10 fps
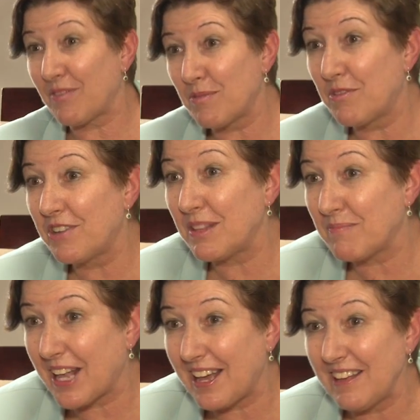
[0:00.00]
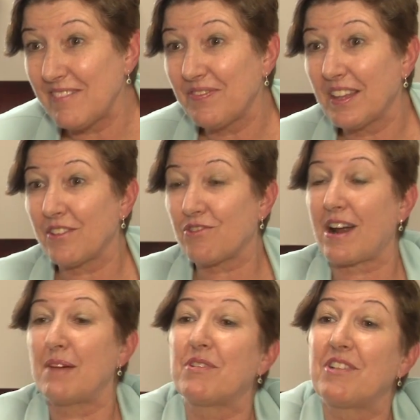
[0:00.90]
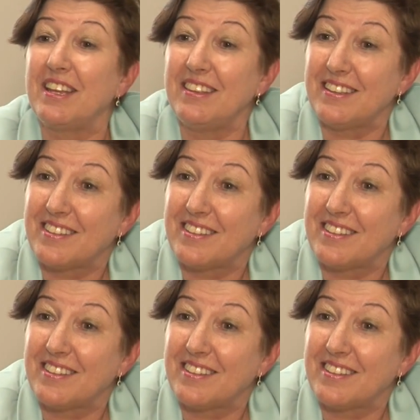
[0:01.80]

have a marine play, Trimarine.